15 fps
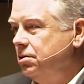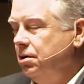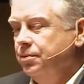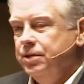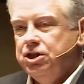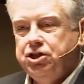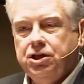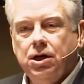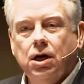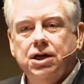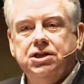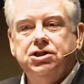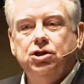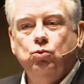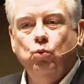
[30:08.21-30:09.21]
The
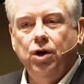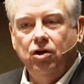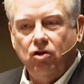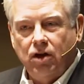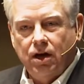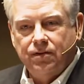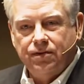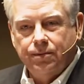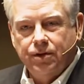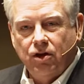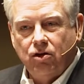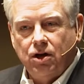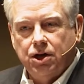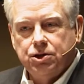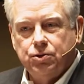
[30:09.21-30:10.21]
missionaries that we send from this
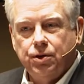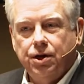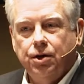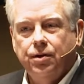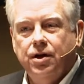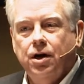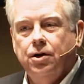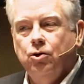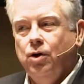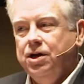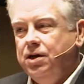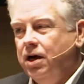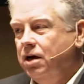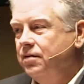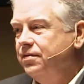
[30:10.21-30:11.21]
country are there to
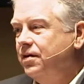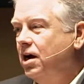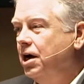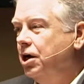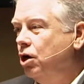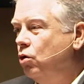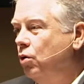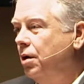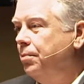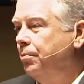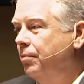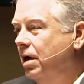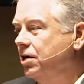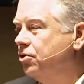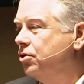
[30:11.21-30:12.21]
identify, equip,
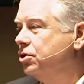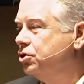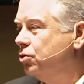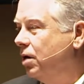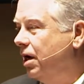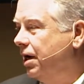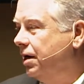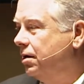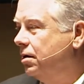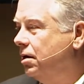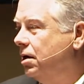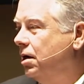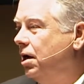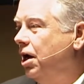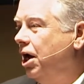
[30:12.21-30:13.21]
mentor, train,
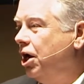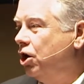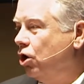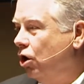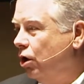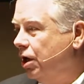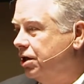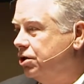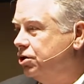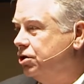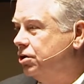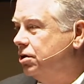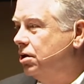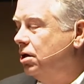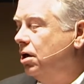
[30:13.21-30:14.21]
encourage
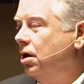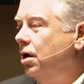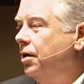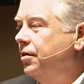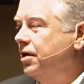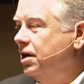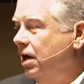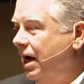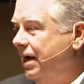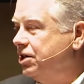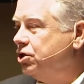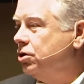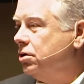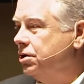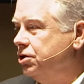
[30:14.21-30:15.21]
the
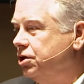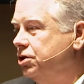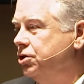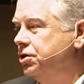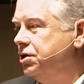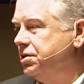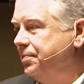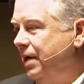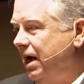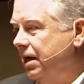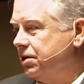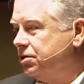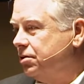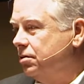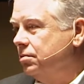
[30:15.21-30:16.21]
national indigenous
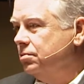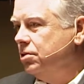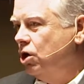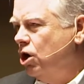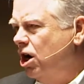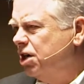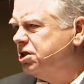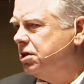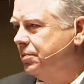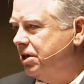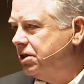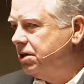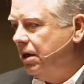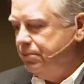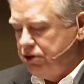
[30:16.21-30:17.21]
pastor. There are some
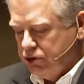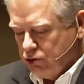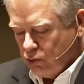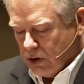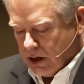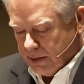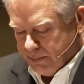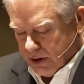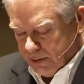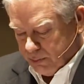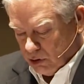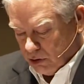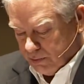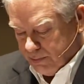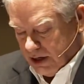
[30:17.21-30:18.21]
exceptions where our
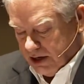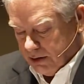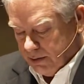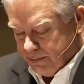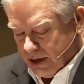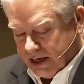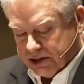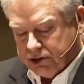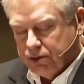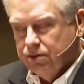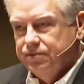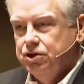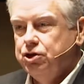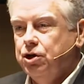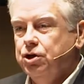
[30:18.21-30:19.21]
people are being the pastor of
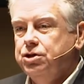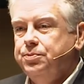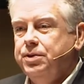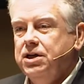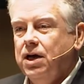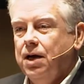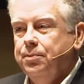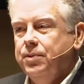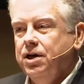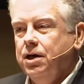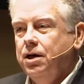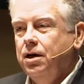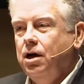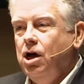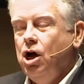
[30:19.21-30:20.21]
a church, but not many.